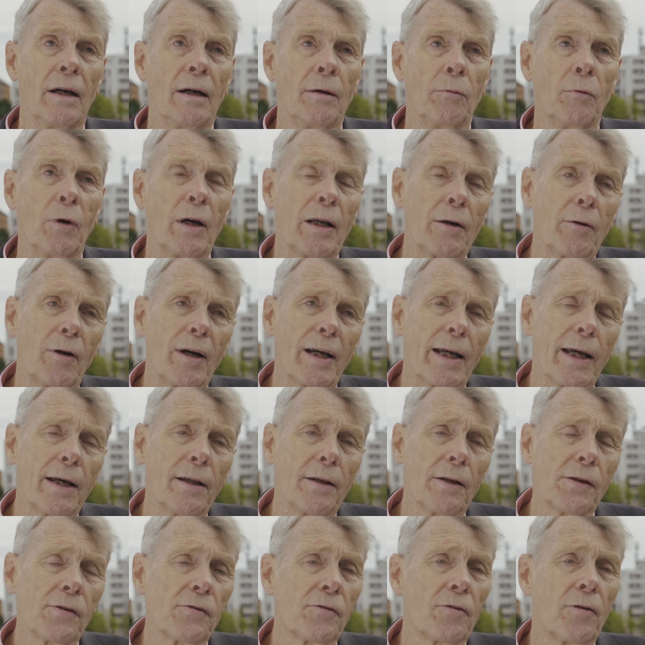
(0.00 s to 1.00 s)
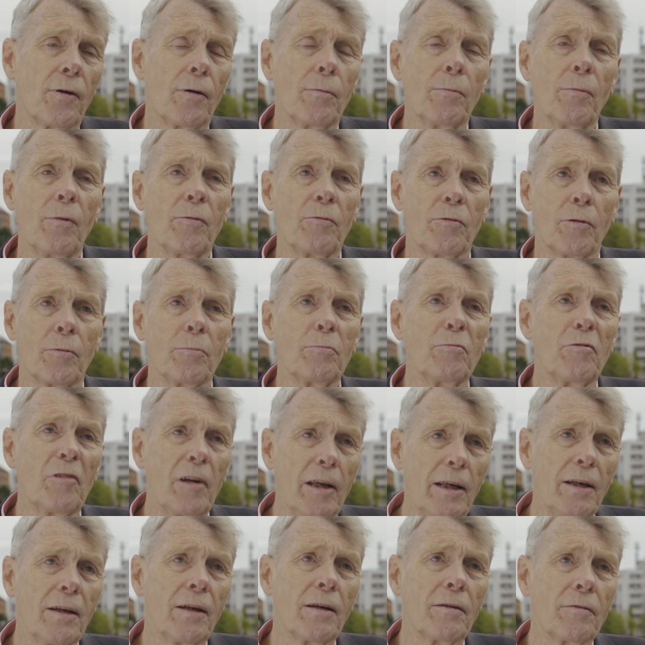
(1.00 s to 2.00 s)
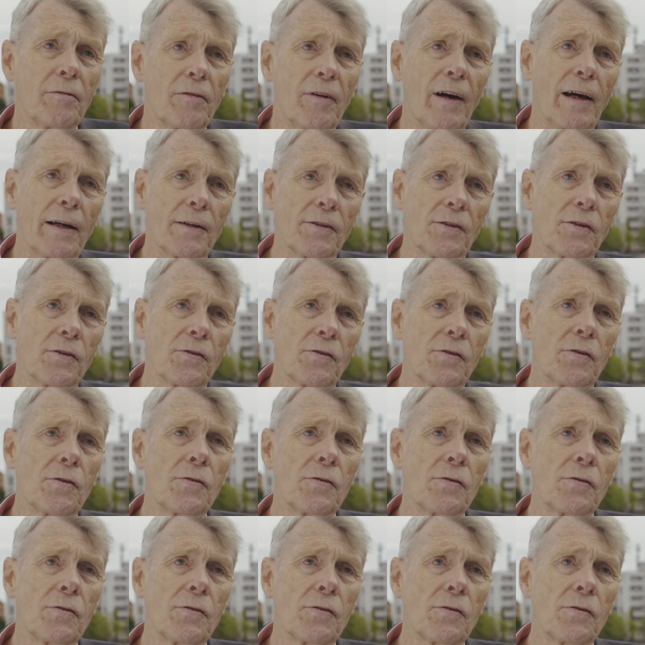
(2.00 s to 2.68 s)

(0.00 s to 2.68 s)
where do I get this from? From reading fascists.